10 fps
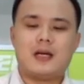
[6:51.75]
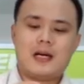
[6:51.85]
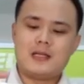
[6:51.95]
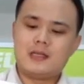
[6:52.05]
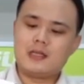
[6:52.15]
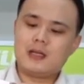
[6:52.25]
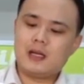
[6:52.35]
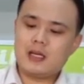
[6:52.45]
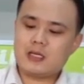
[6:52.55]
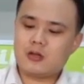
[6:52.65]
and
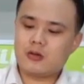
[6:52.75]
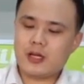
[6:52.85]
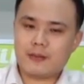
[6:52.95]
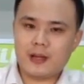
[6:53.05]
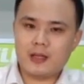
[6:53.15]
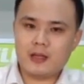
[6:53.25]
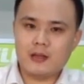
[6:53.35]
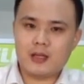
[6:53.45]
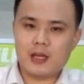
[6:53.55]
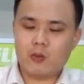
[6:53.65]
this red button
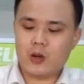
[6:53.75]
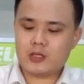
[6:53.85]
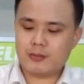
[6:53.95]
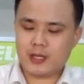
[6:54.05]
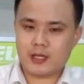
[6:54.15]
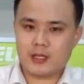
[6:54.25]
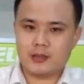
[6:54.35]
was big.